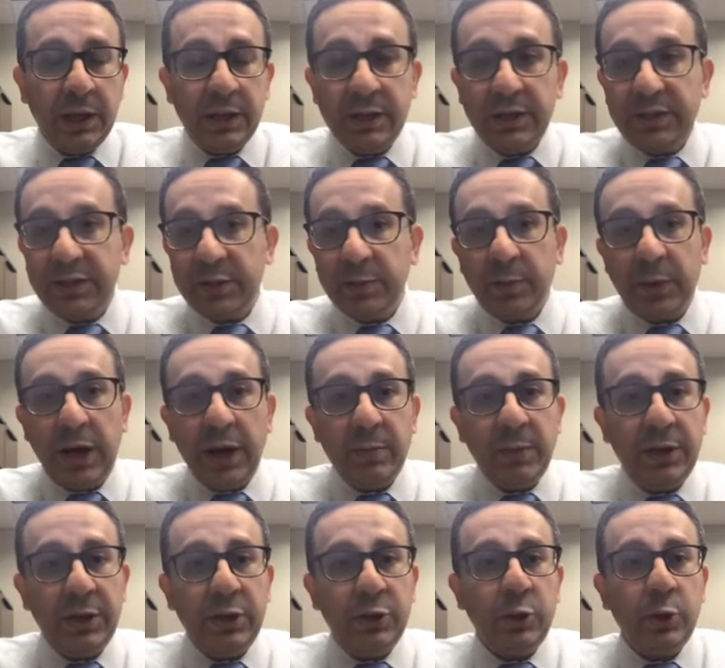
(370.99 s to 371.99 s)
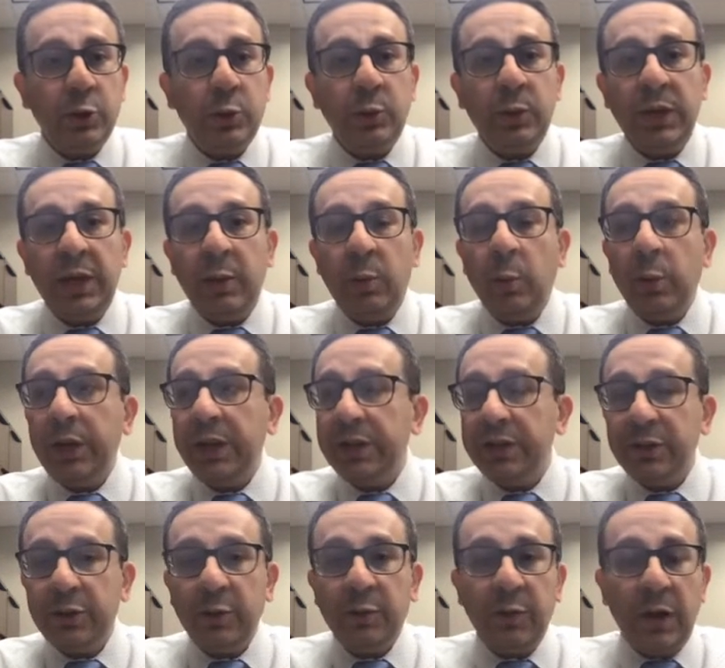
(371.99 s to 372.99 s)
This is primarily due to the
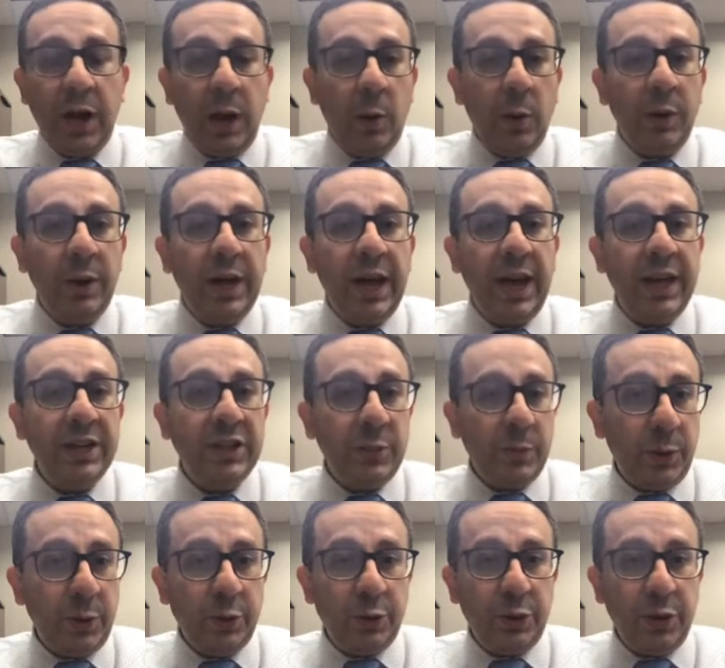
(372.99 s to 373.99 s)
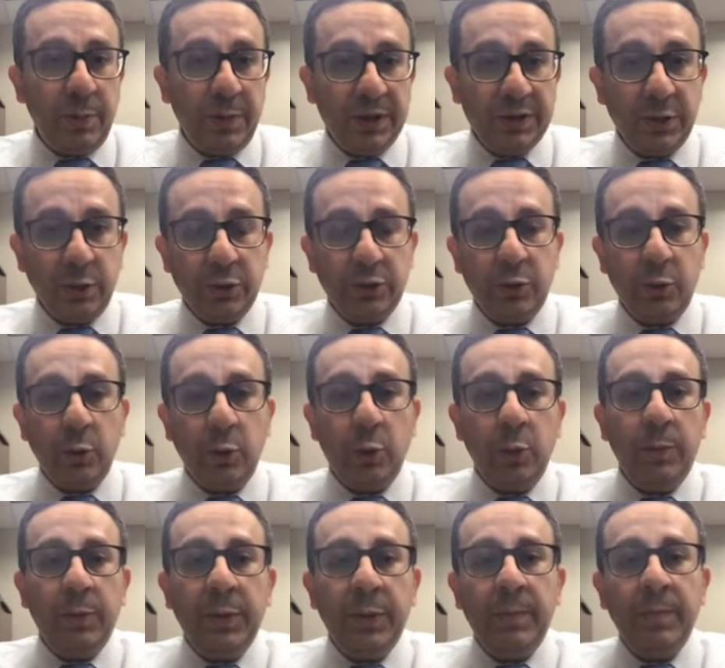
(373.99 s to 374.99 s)
weakness of our inspiratory muscles
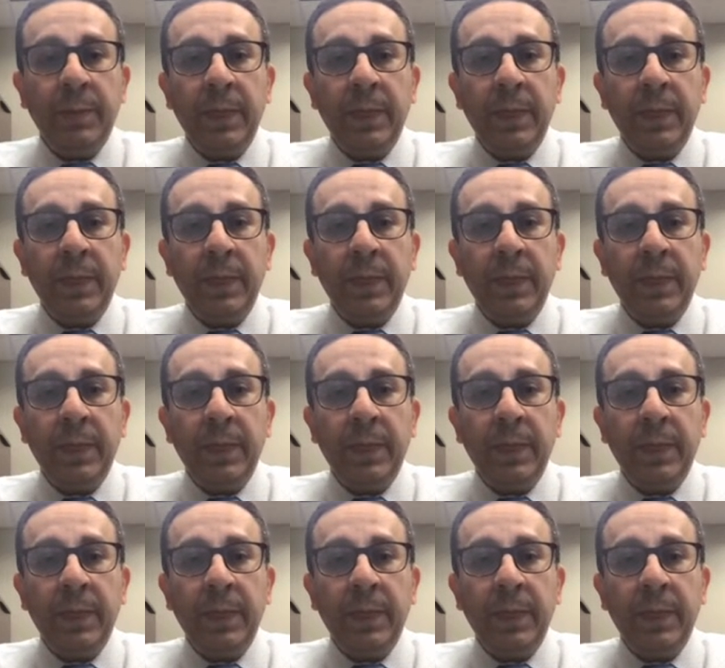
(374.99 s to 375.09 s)
group.